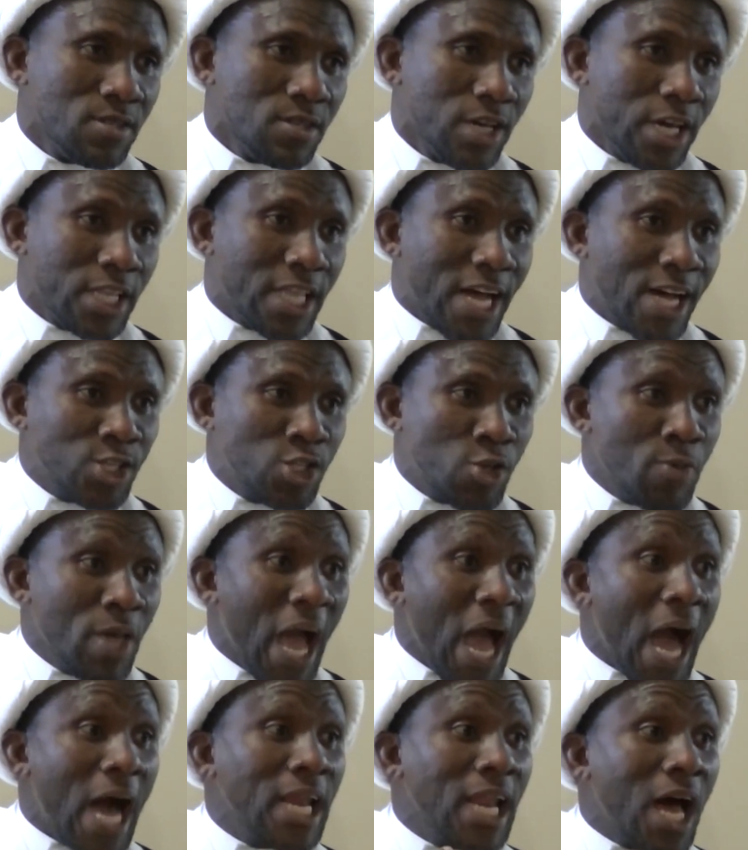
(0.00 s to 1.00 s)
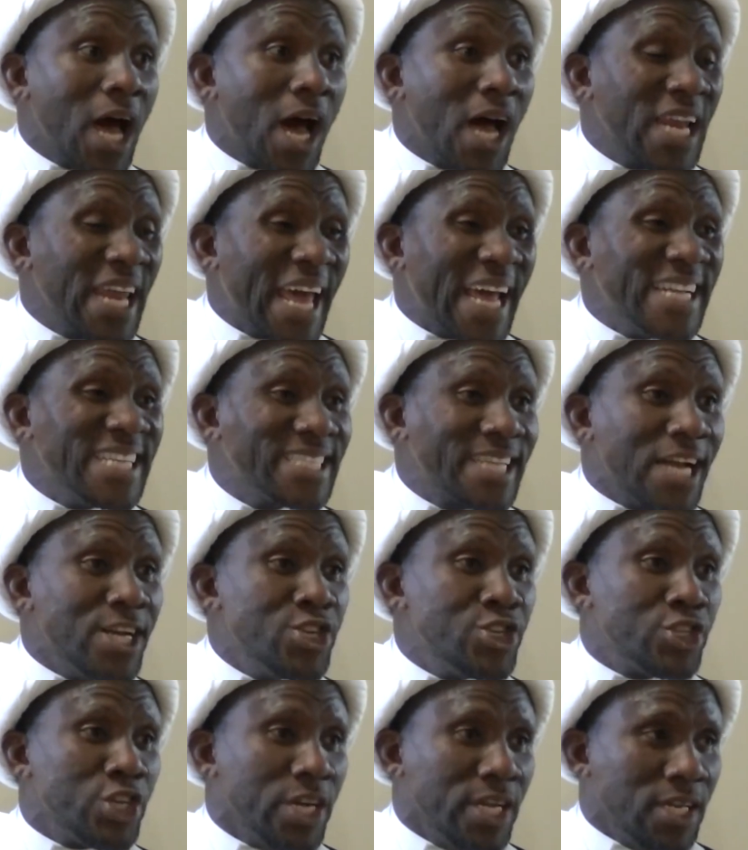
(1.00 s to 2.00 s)
It has to be halal
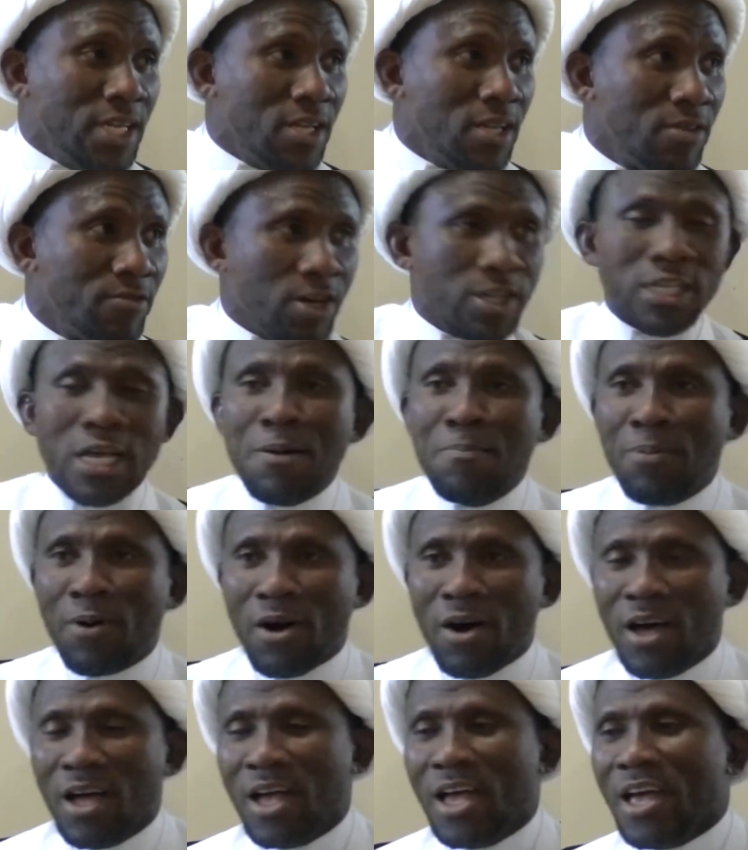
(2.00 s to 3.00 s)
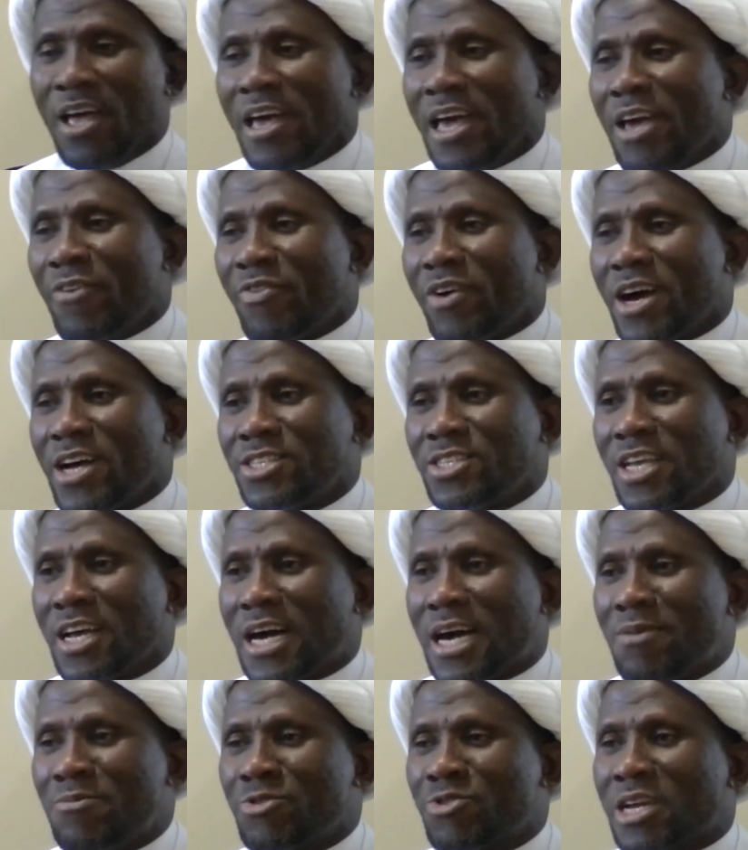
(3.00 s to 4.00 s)
intention. For example, if I say
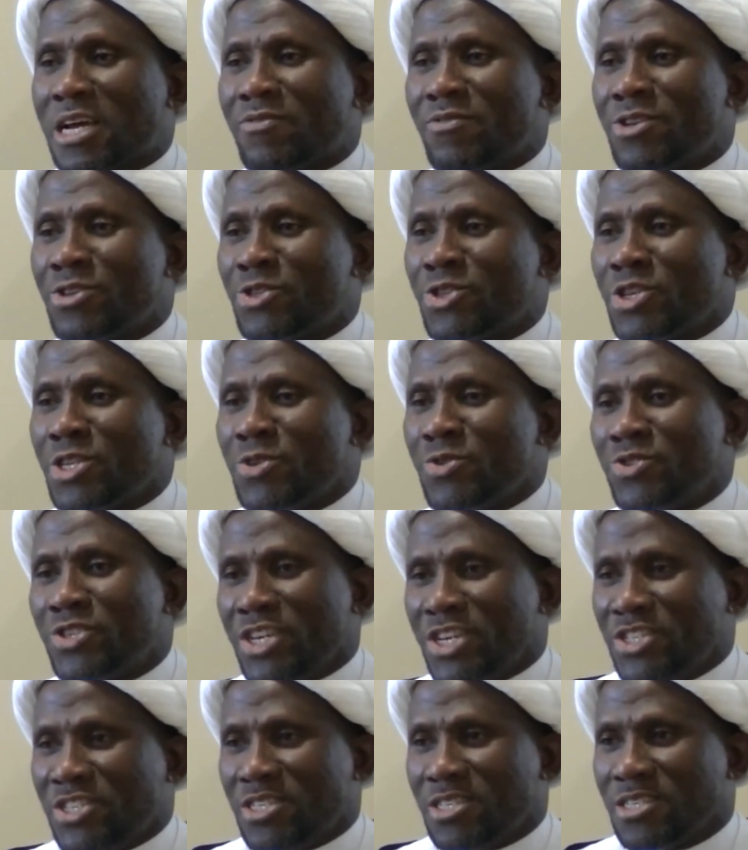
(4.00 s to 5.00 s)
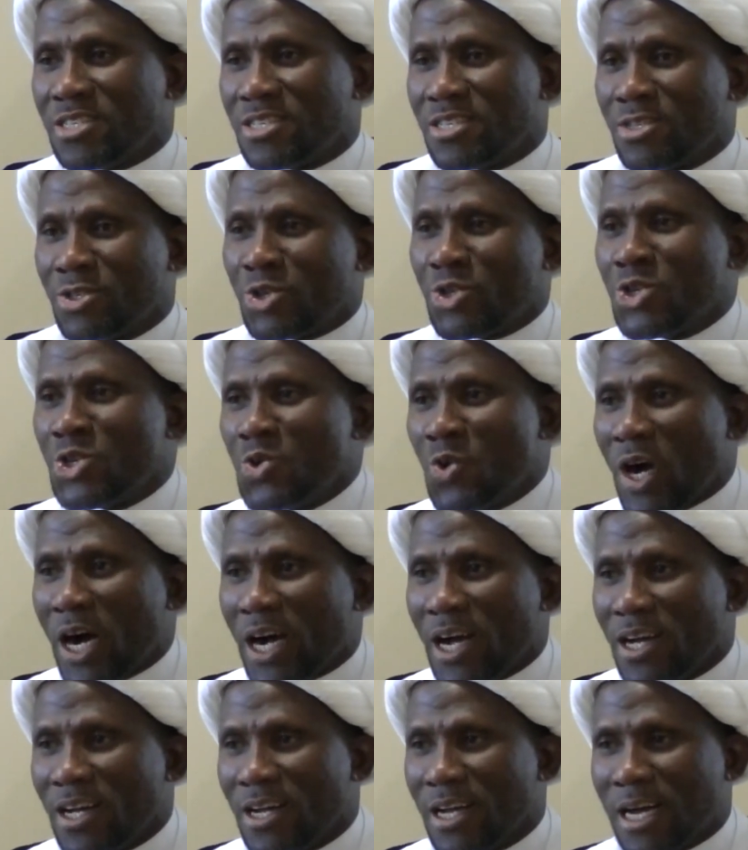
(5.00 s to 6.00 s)
I'm traveling to New Jersey, to do
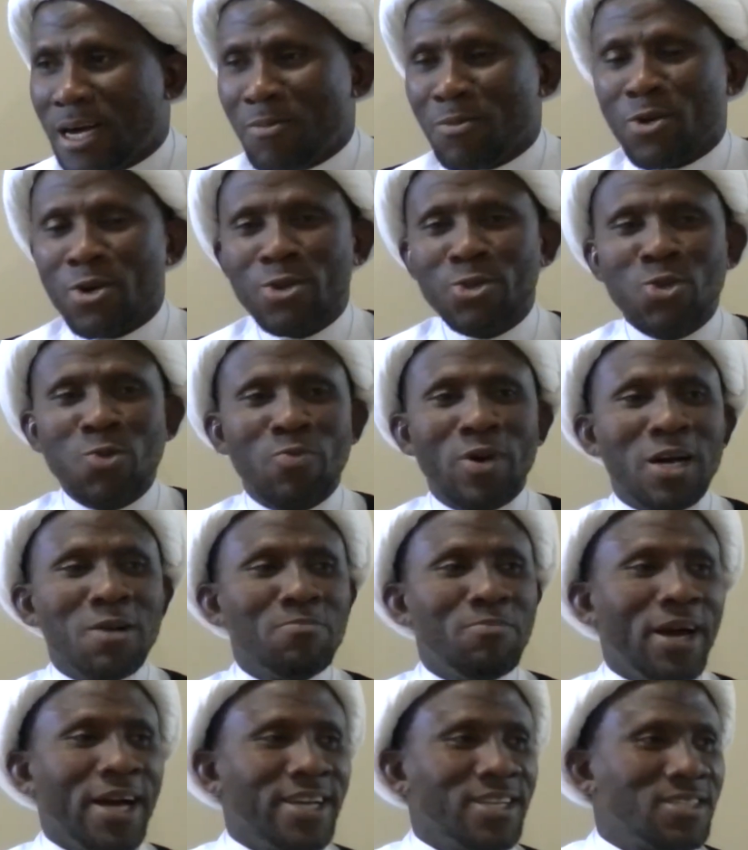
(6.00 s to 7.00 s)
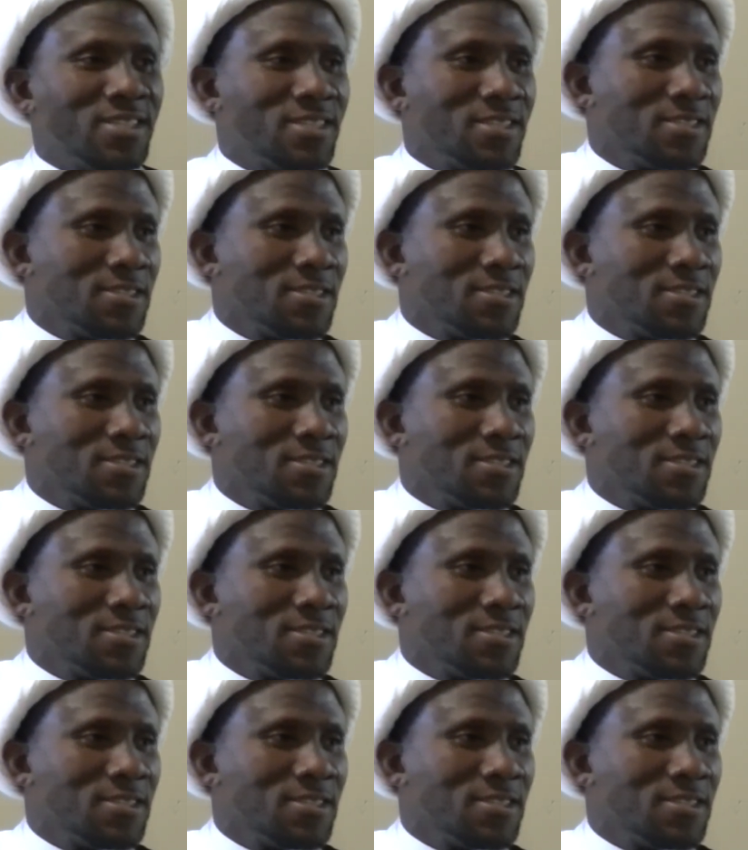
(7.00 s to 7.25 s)
what? I'm going to backbite.